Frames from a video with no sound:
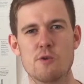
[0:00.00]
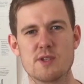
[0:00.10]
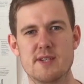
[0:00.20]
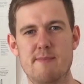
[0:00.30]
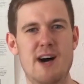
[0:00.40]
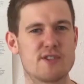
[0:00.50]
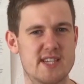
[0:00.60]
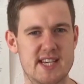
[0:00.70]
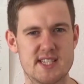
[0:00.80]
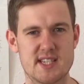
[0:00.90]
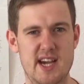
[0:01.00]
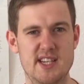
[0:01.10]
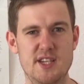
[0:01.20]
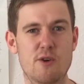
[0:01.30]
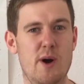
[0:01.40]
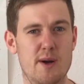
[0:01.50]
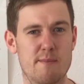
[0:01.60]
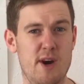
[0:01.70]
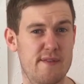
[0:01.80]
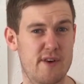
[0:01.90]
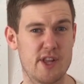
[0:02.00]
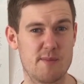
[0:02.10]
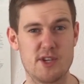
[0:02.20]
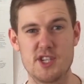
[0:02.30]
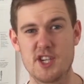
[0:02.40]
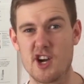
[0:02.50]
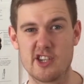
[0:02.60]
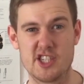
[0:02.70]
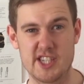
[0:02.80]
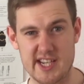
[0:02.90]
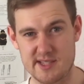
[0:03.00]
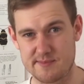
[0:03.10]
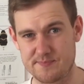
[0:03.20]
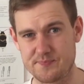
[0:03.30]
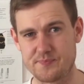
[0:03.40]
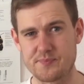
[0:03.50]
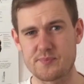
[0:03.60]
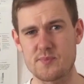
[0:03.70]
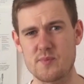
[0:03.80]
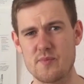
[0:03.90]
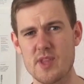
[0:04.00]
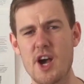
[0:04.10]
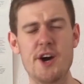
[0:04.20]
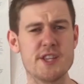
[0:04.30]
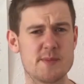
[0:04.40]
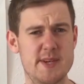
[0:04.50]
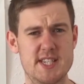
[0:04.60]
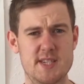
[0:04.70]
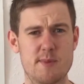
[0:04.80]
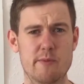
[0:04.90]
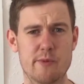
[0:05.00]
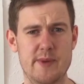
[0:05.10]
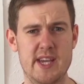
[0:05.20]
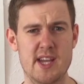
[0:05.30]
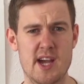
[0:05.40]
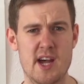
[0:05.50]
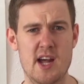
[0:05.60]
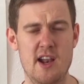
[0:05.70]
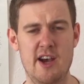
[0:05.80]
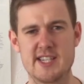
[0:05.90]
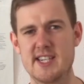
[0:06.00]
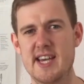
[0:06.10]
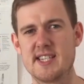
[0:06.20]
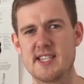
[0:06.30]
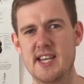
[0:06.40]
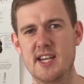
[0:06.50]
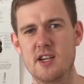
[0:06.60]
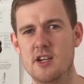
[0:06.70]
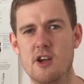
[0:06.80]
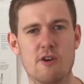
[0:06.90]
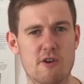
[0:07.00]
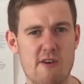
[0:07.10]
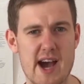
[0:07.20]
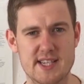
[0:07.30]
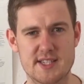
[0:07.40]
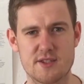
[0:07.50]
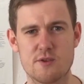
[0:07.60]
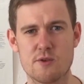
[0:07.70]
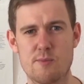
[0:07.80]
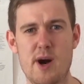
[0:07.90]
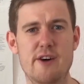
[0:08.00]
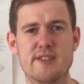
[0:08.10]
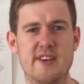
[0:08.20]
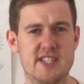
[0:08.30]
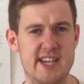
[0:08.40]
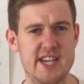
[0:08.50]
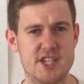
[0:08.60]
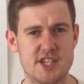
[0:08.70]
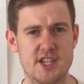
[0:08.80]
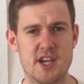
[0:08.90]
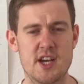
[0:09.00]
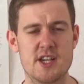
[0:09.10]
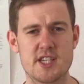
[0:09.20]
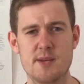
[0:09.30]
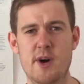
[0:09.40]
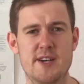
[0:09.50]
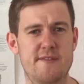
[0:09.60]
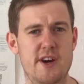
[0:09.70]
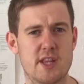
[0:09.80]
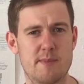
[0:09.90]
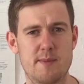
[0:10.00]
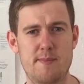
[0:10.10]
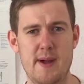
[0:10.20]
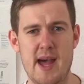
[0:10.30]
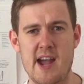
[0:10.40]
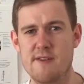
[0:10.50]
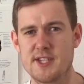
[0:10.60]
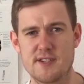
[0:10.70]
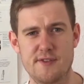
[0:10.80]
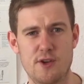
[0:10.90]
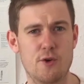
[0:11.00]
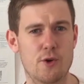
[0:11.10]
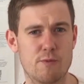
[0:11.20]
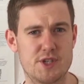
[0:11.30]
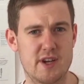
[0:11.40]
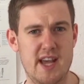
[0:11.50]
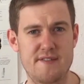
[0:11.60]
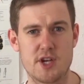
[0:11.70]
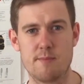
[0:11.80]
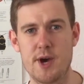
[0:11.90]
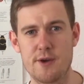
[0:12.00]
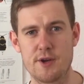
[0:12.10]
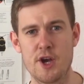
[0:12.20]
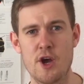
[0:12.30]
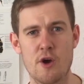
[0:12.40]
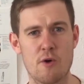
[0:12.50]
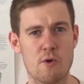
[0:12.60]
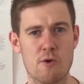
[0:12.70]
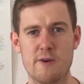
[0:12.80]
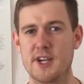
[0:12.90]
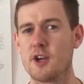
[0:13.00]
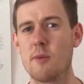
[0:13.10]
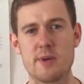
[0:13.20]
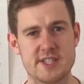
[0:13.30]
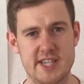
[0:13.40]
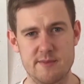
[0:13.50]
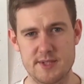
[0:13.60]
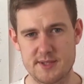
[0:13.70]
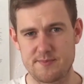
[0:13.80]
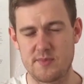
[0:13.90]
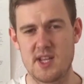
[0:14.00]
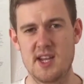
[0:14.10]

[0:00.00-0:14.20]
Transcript: old mouse nests, and you quite might find them under your garden shed. Other species of bumblebee like to nest in long grass or piles of vegetation, so you might find them in areas of your lawn which are left unmown or in compost heaps.